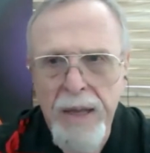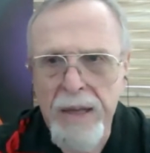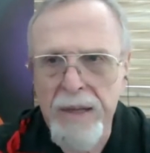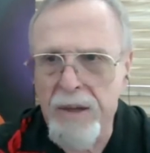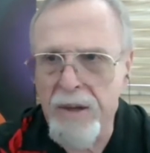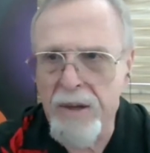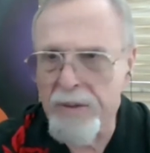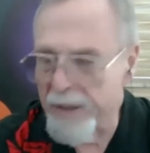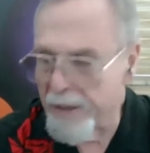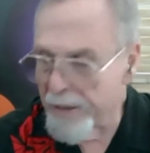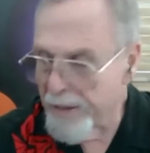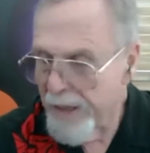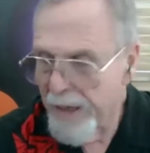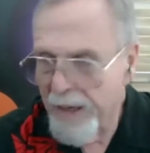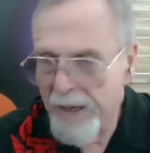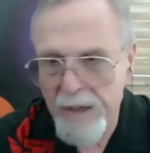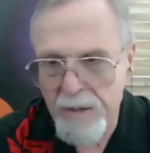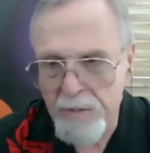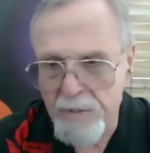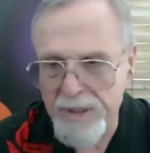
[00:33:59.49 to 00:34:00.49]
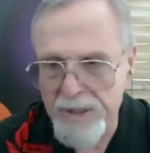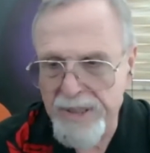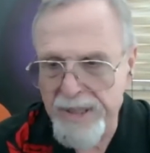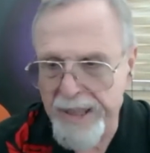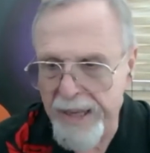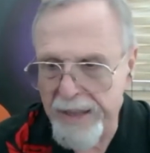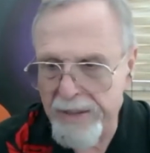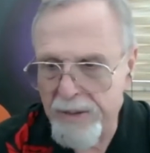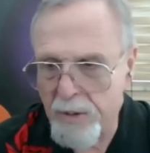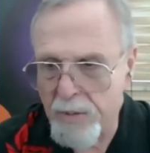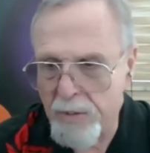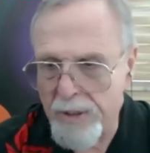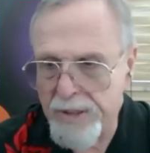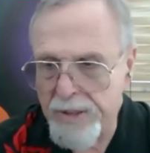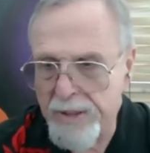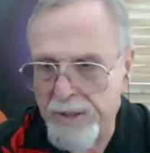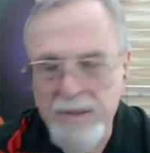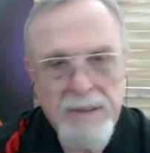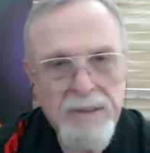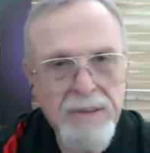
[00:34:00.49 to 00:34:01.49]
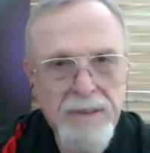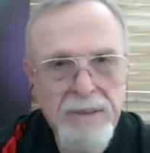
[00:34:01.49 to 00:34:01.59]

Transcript: you go there. What's the other question?